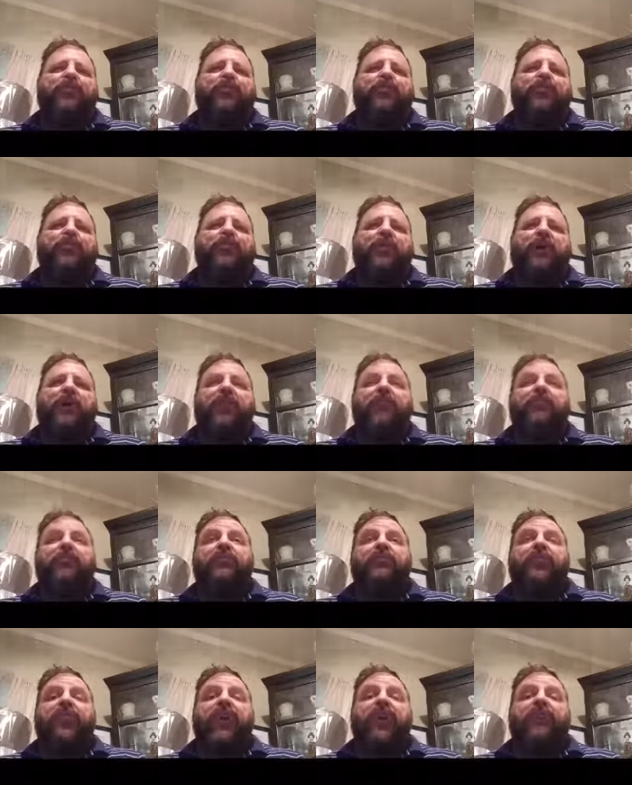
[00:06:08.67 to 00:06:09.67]
you do tires,
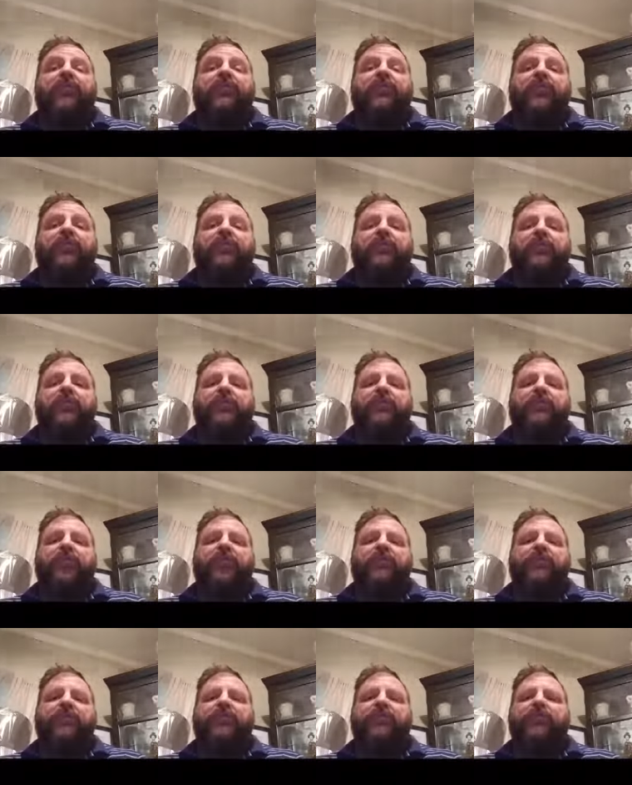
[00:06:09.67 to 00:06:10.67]

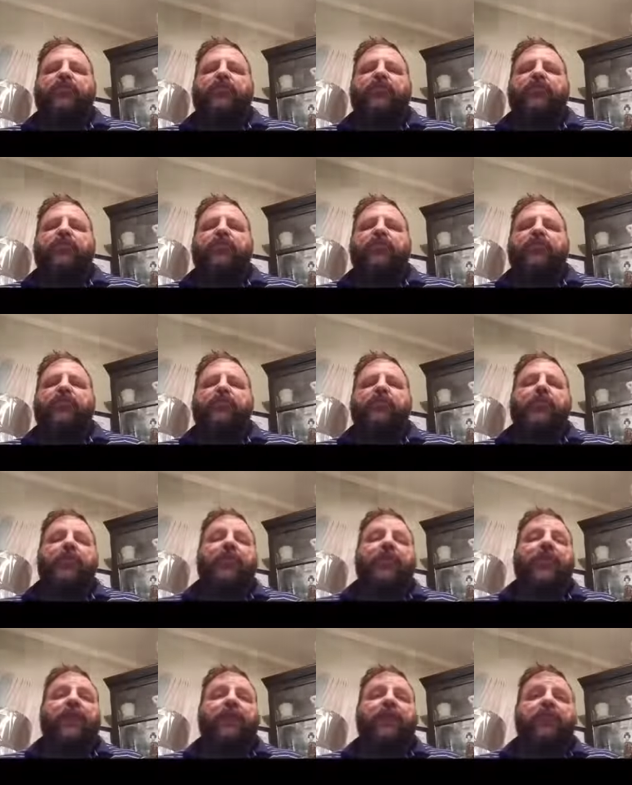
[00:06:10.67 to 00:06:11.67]
five reasons why you don't want
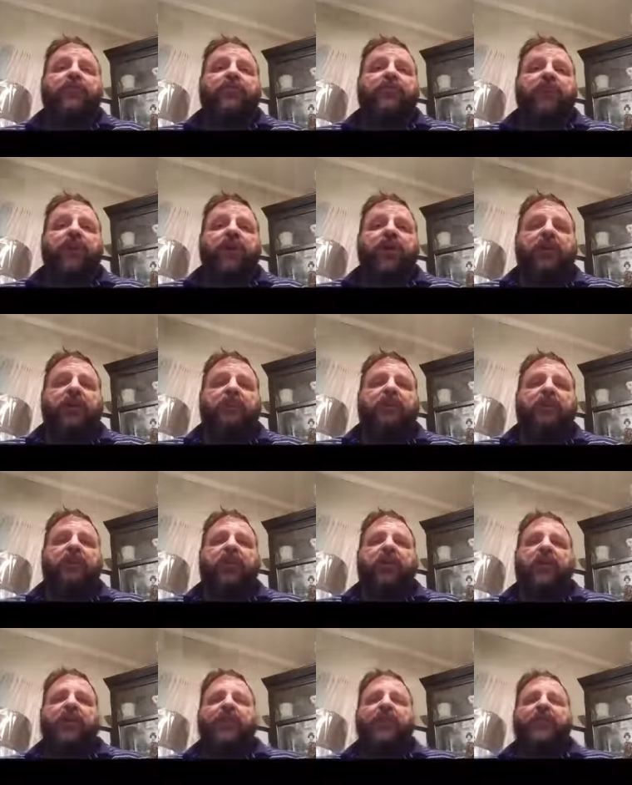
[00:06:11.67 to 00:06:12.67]
to buy used tires,
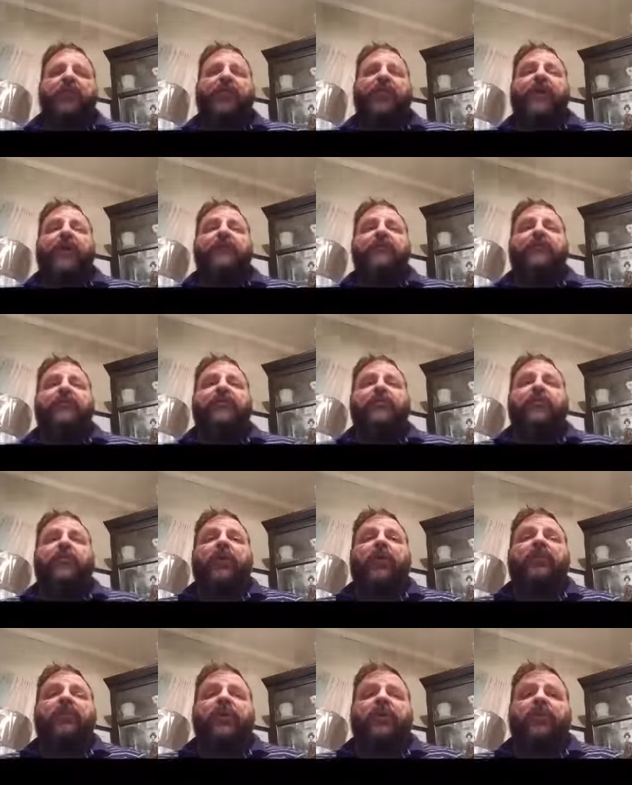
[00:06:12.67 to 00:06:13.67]
five reasons
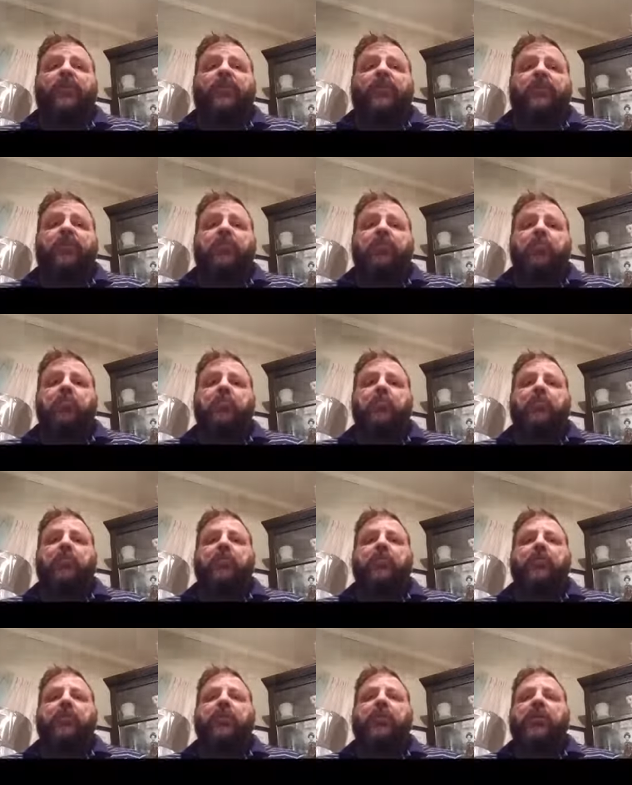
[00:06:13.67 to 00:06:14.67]
why tires are
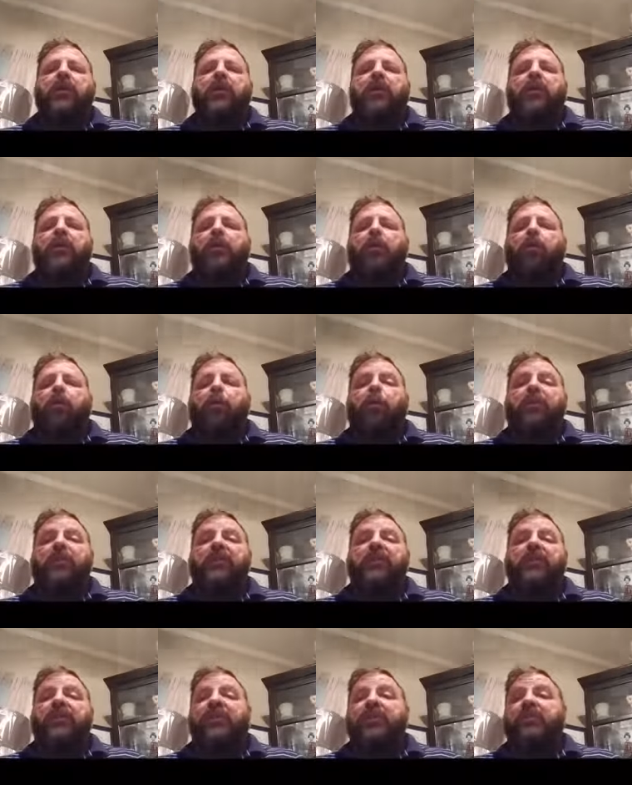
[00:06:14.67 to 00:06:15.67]
important, one
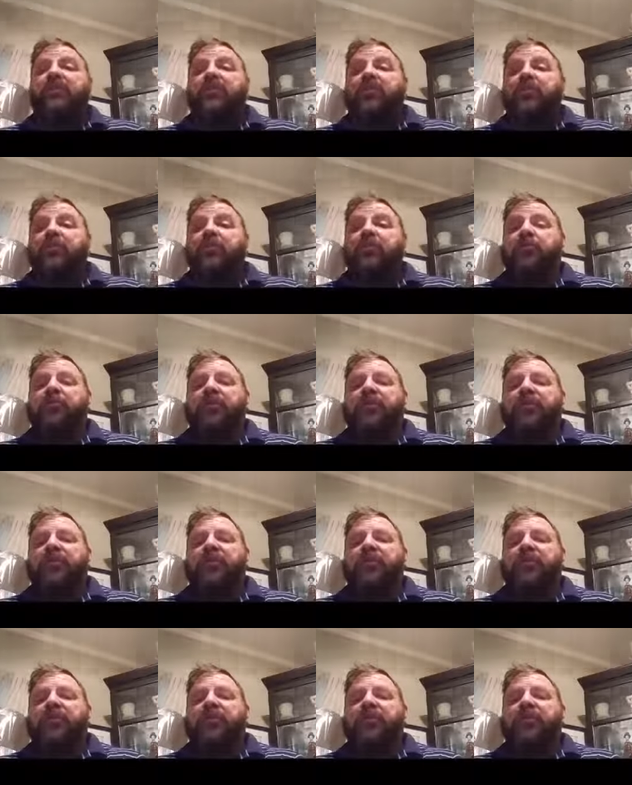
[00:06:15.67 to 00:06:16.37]
thing never to do with